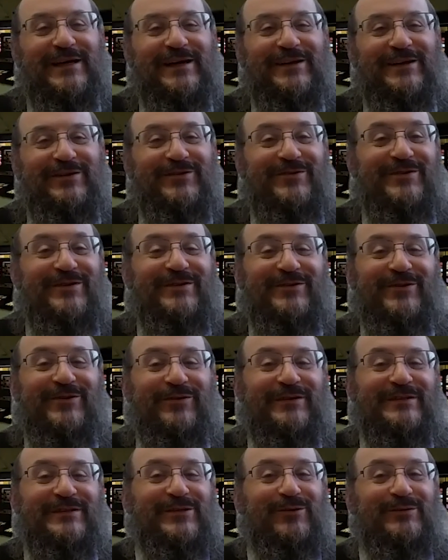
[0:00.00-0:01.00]
No,
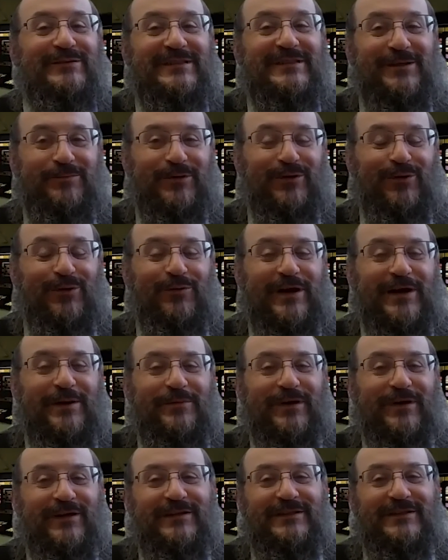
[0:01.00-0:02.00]
there's no typical way,
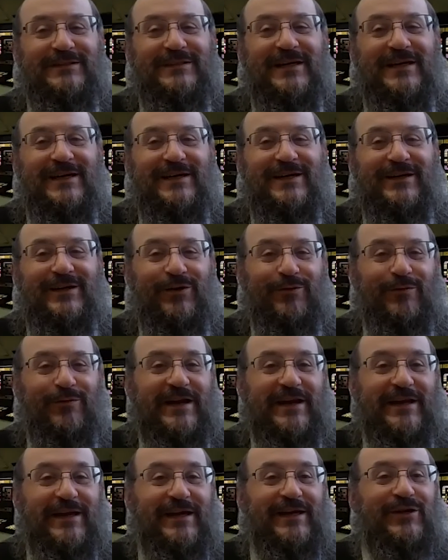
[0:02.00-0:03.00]
because you're
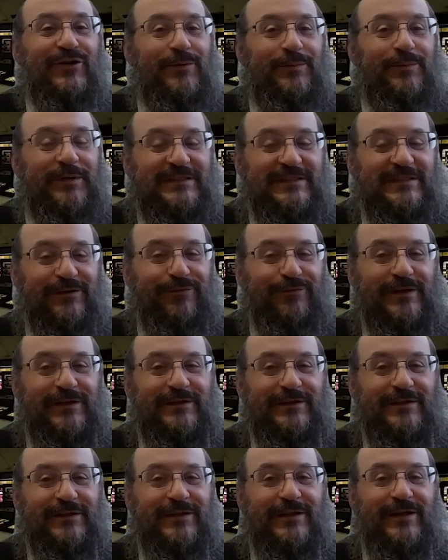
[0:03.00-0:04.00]
right, it could be different.
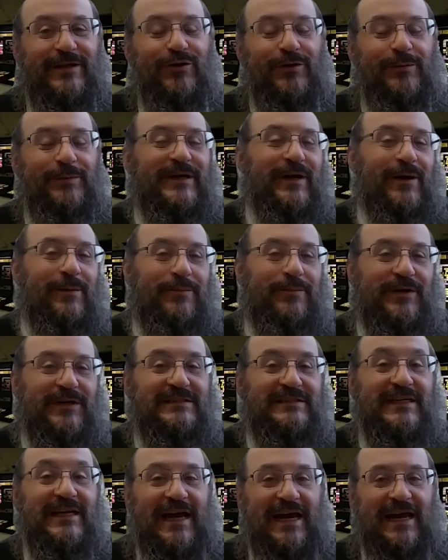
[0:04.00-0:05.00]
There could be companies
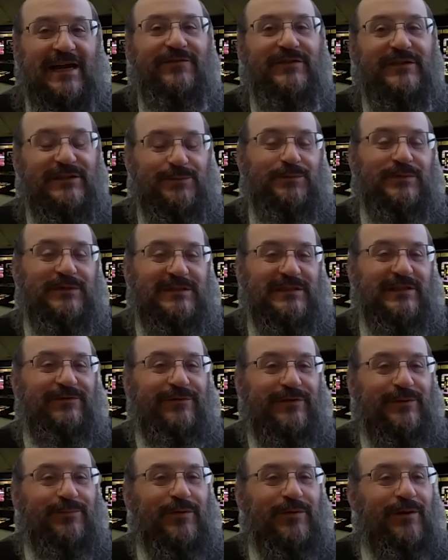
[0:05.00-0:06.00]
that have a
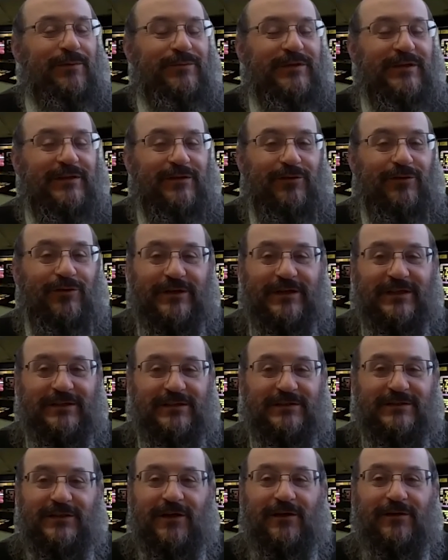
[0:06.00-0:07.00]
specific problem that they're looking to
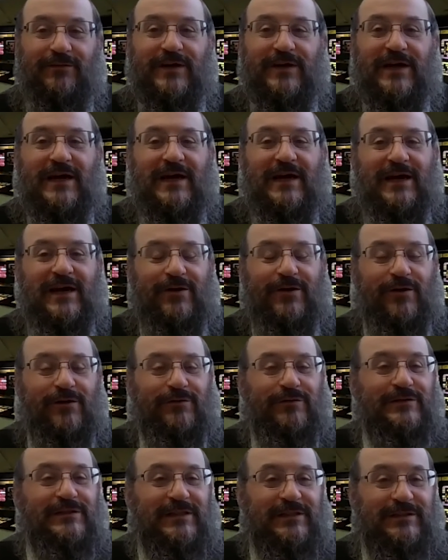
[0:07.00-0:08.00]
solve and
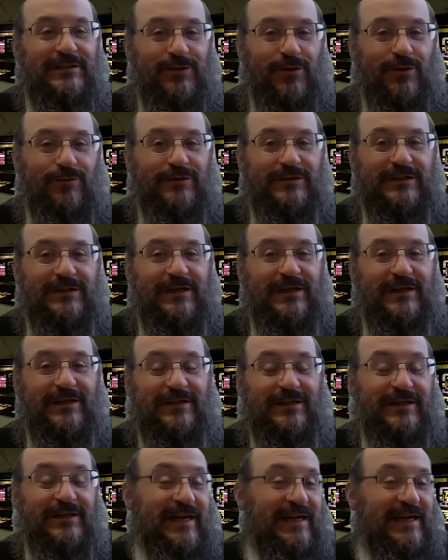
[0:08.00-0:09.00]
others that don't.
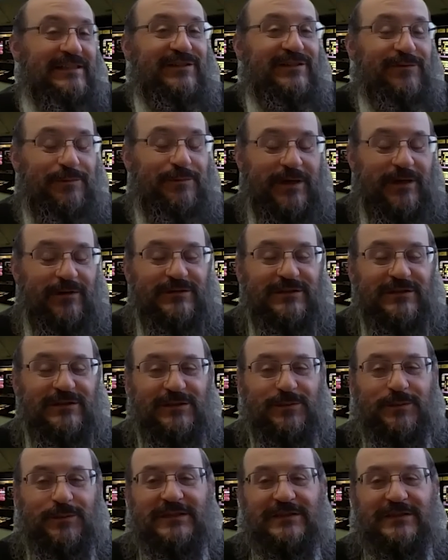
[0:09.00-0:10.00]
In the case of Pearson
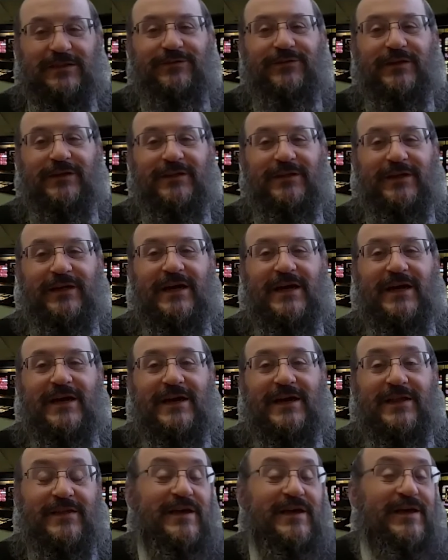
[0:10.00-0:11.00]
specifically,
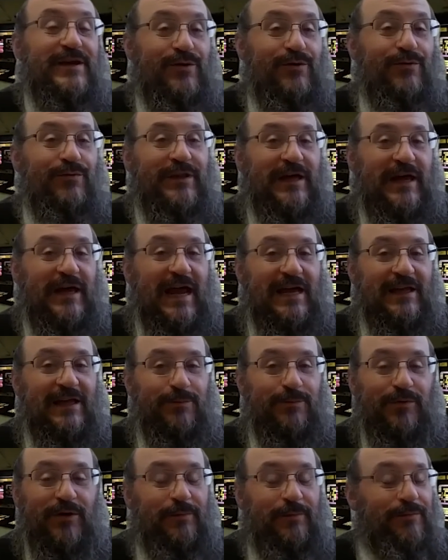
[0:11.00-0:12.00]
they knew they had the
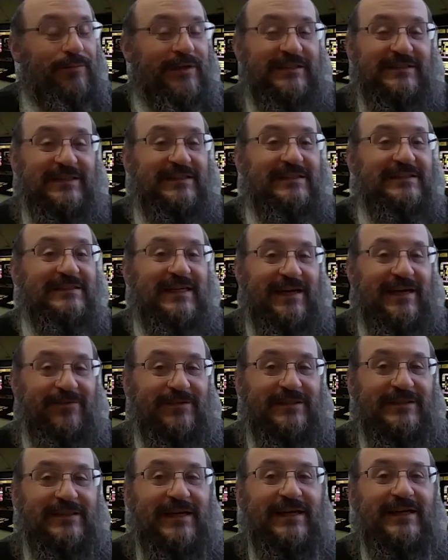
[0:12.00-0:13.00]
problem. They didn't have
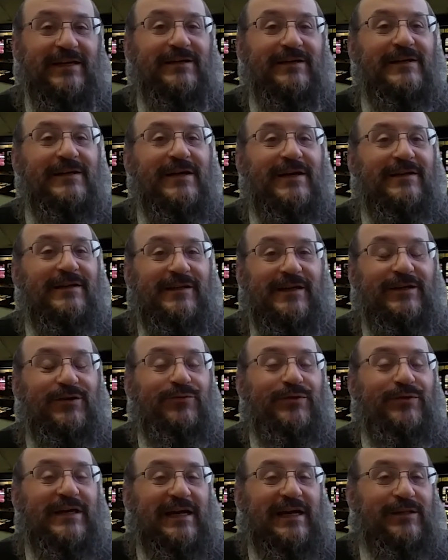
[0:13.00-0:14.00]
the data. They
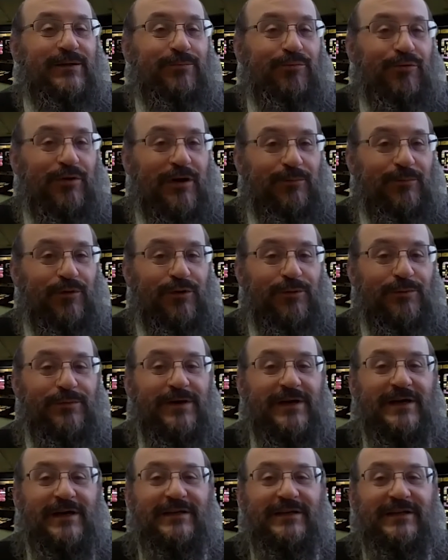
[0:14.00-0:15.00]
knew they had the problem.
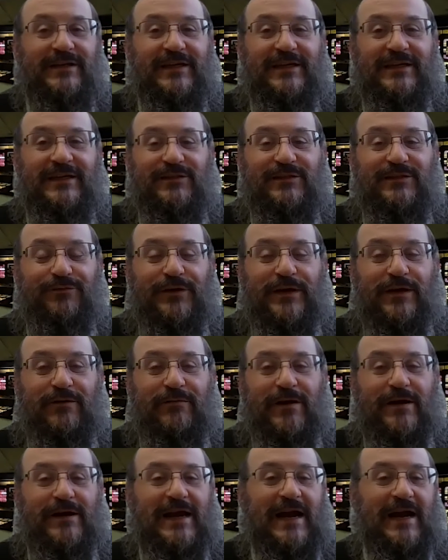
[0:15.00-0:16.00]
They needed to figure
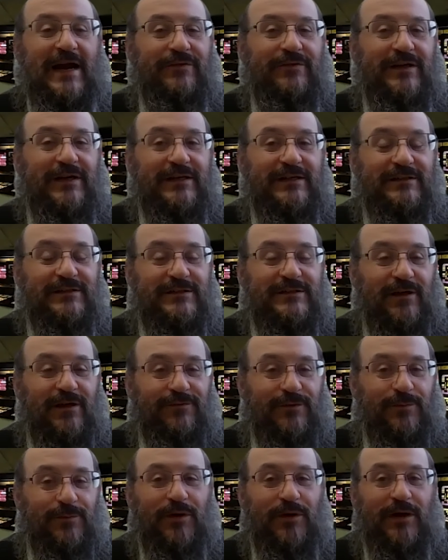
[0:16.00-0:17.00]
out how they can solve
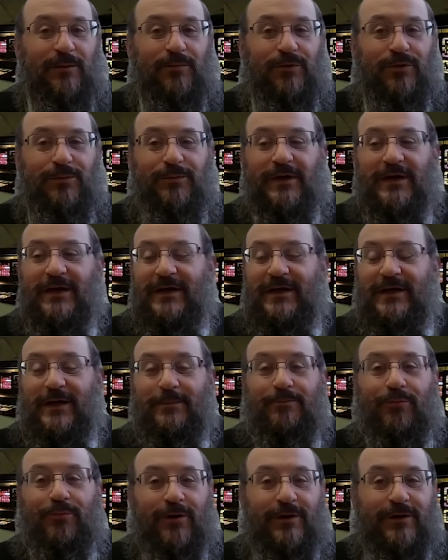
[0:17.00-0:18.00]
the problem.
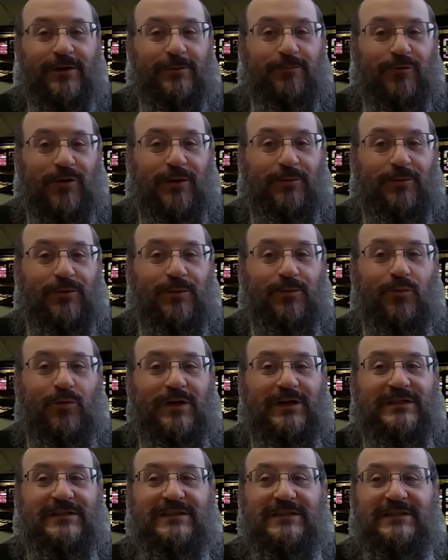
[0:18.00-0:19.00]
And part of the problem
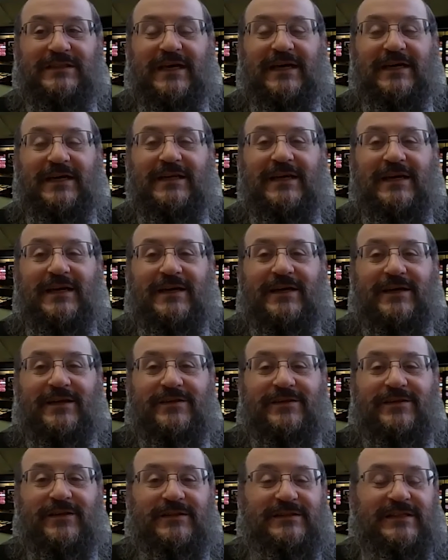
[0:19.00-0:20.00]
is that
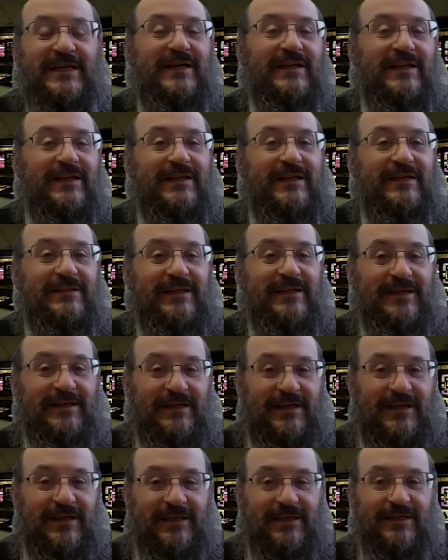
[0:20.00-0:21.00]
the data that they
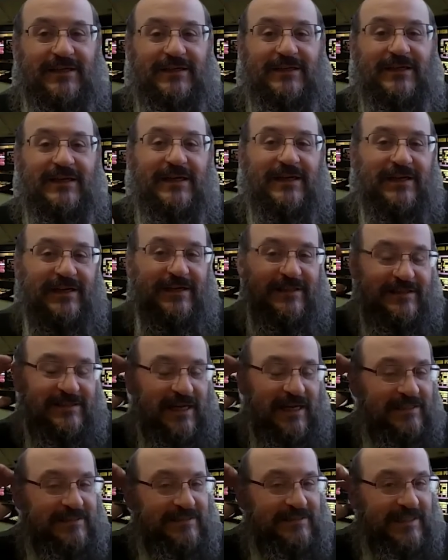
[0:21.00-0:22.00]
needed is
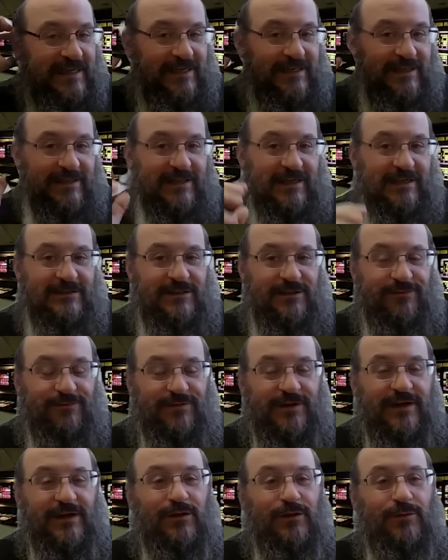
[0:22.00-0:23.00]
not data that's
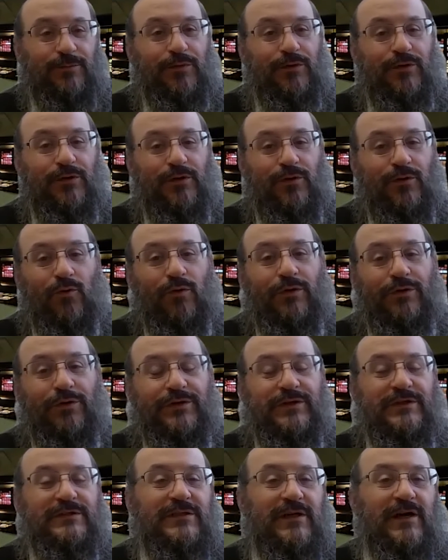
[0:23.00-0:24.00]
available all
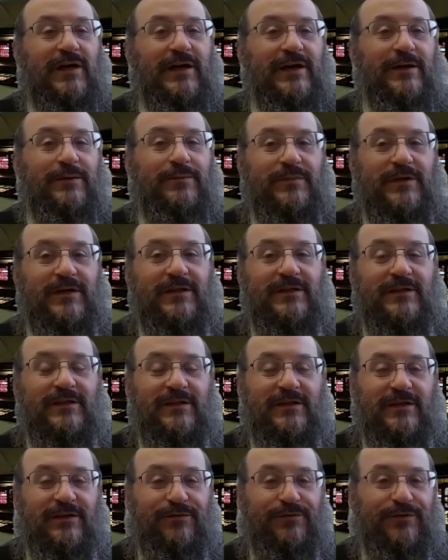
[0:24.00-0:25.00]
the time in
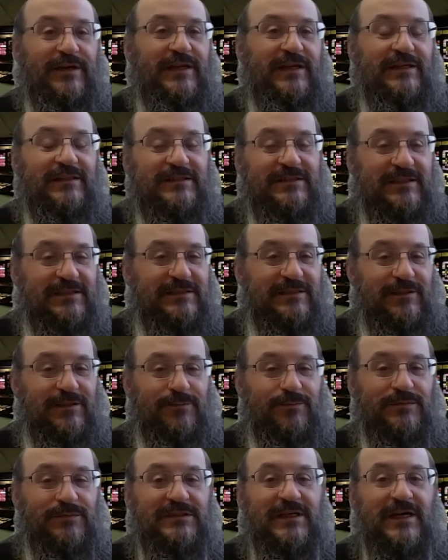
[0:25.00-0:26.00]
the feeding
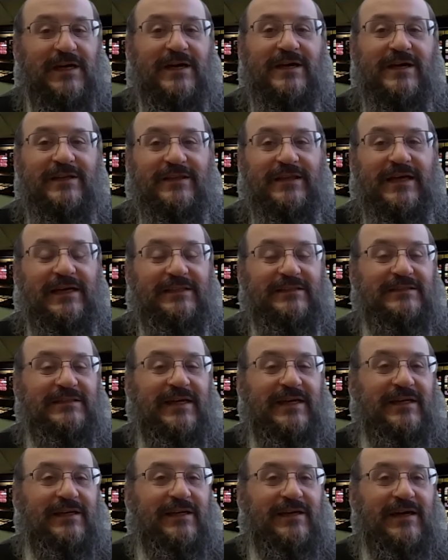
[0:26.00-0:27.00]
systems. That
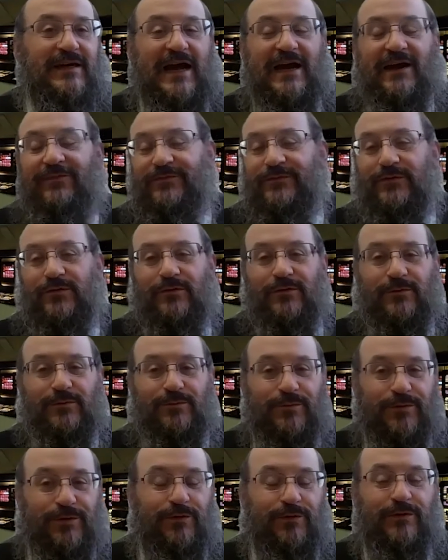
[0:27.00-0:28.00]
data after
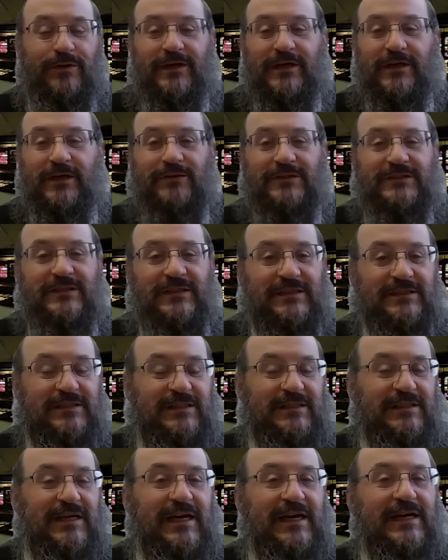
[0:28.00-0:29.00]
30 or
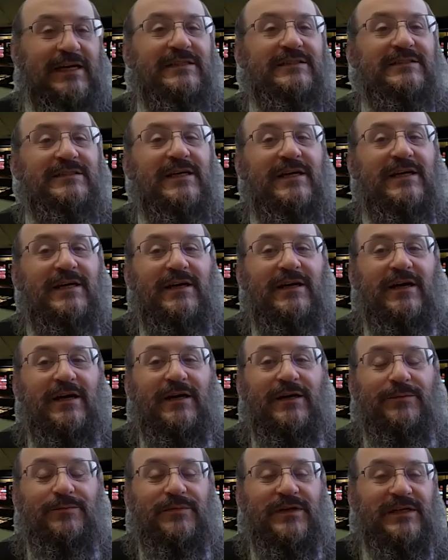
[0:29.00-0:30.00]
60 days
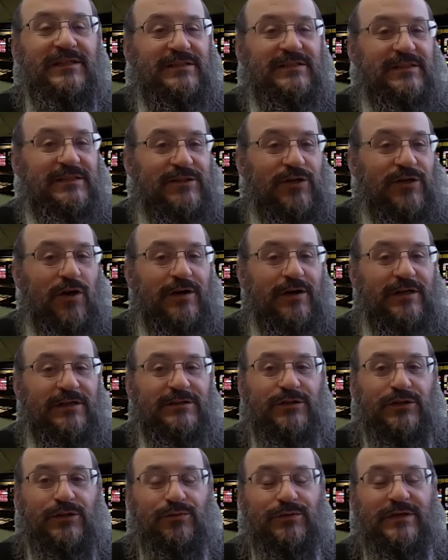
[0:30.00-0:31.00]
is discarded.
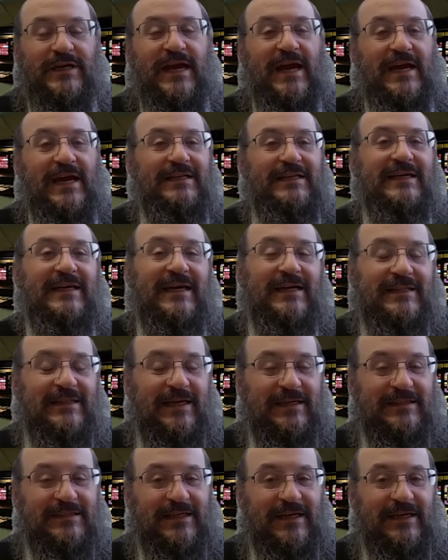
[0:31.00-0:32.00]
So you can't get
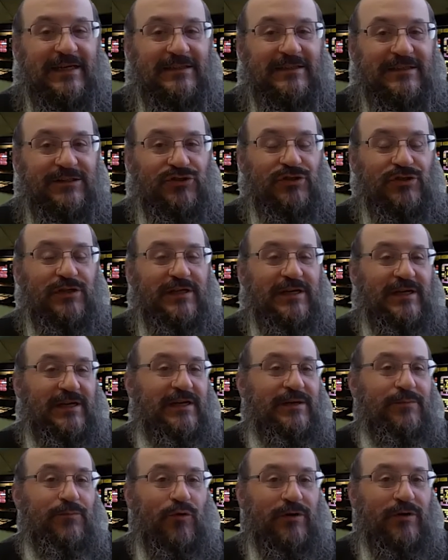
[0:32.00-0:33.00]
that data digitally
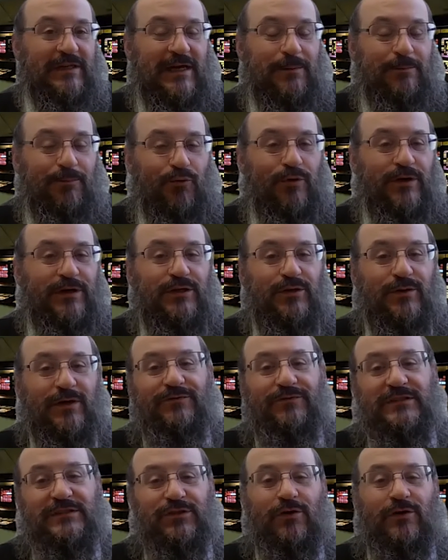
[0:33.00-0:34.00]
anymore at that point. You
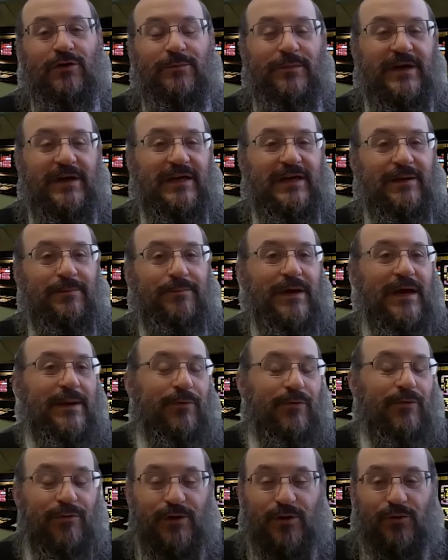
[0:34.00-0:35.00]
have to start making
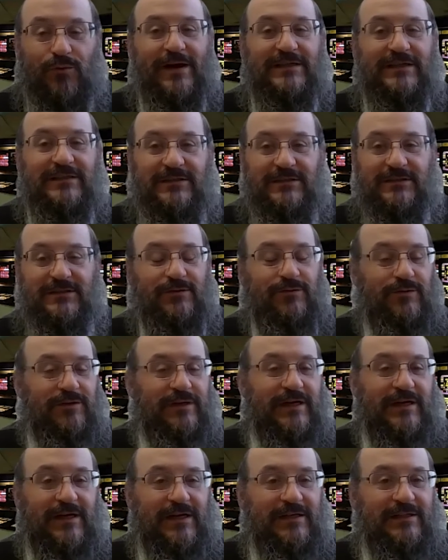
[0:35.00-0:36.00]
paper requests and all
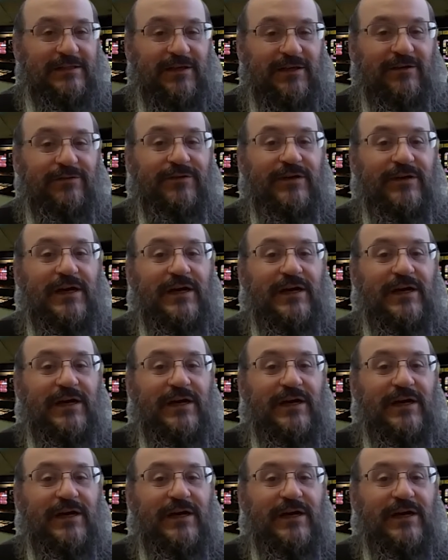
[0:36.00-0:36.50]
that kind of stuff.